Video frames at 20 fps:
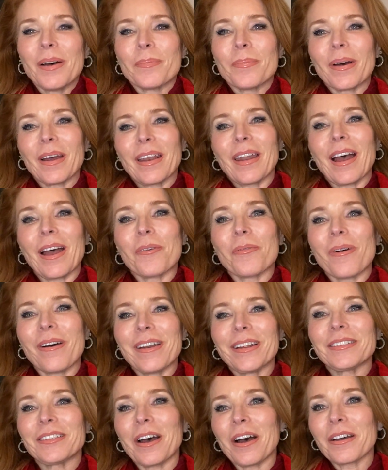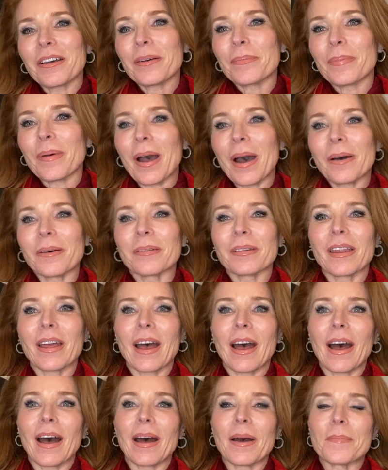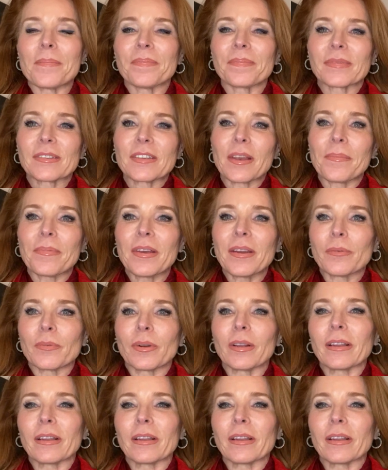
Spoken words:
But I want to talk about something